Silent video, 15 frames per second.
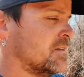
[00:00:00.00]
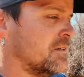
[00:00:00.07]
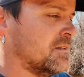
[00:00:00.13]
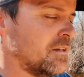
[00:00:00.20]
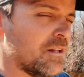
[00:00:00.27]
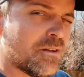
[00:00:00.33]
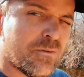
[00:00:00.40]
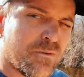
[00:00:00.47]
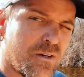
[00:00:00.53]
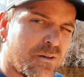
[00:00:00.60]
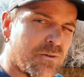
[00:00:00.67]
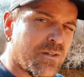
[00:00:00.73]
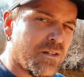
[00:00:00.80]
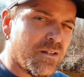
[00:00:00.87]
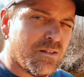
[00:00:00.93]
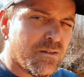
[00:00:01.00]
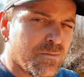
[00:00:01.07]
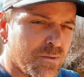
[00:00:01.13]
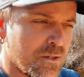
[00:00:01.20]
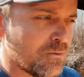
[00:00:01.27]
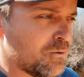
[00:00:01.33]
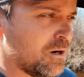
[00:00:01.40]
nothing wrong with a little
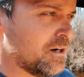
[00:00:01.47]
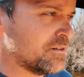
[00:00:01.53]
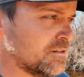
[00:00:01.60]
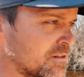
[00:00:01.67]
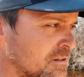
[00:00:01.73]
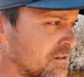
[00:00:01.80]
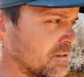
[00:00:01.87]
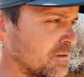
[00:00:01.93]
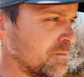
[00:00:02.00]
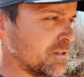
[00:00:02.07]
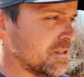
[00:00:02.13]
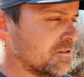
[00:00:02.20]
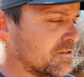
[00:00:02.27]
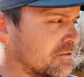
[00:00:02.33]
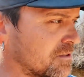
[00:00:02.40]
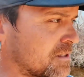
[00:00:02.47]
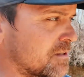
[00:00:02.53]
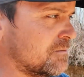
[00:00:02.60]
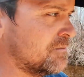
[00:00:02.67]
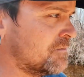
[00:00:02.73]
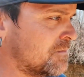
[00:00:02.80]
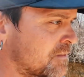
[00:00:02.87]
bit of water, a little bit of stream,
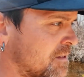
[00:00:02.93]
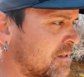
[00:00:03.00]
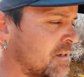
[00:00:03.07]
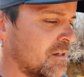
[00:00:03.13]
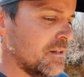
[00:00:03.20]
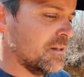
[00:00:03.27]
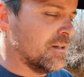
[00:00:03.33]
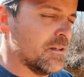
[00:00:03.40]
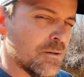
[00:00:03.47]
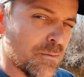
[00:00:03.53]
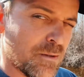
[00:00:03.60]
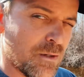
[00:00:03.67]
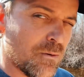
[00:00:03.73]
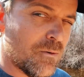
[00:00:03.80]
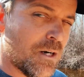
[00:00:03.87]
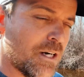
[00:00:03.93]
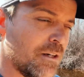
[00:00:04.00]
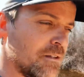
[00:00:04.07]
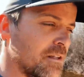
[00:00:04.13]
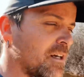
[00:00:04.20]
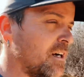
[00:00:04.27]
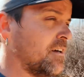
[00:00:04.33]
a little bit of
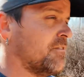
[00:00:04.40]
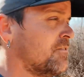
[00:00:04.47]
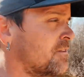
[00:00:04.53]
wildlife.